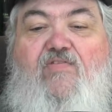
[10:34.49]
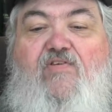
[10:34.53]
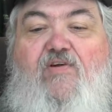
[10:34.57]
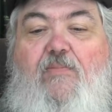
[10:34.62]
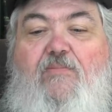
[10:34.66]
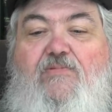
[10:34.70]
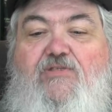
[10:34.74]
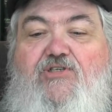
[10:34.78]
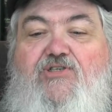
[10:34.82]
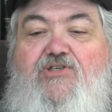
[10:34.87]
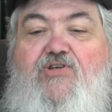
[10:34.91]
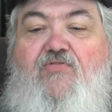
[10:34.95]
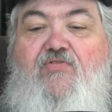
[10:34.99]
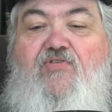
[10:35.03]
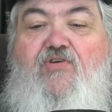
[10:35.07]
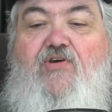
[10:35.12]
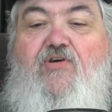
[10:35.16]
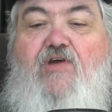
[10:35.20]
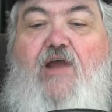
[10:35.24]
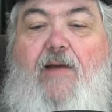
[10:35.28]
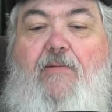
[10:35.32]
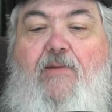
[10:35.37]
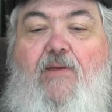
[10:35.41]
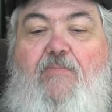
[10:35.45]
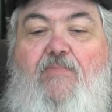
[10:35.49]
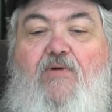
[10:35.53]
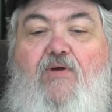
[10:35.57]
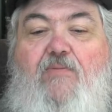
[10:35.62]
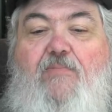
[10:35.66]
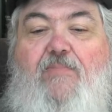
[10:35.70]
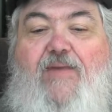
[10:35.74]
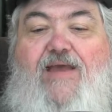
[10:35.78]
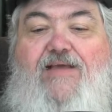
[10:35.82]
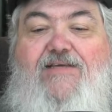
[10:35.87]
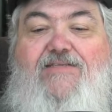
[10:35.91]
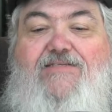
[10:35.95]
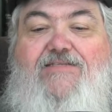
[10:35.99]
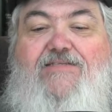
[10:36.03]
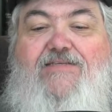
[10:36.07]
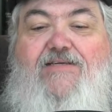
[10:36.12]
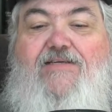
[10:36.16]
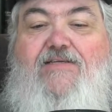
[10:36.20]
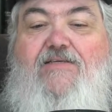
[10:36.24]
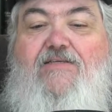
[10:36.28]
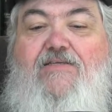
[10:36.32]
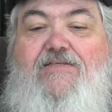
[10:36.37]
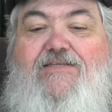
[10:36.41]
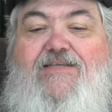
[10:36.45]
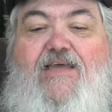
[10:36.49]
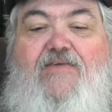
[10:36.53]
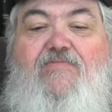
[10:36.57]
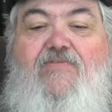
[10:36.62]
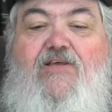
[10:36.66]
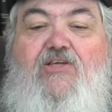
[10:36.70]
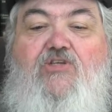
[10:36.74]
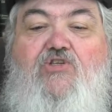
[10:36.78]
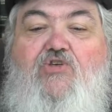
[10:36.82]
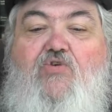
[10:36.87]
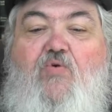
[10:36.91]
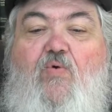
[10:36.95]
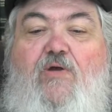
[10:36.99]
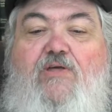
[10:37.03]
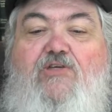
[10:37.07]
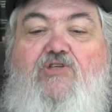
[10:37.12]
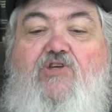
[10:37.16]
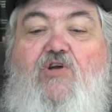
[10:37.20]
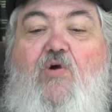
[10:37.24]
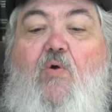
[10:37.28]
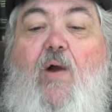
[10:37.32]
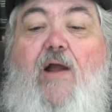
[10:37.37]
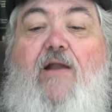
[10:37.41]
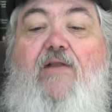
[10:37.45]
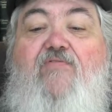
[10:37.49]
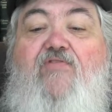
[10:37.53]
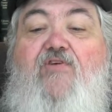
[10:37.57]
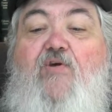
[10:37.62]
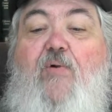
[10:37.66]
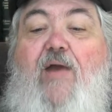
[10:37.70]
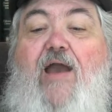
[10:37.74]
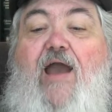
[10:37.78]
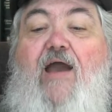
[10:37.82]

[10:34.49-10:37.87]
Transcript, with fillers: from just a few comic book-based TV stories to quite a few.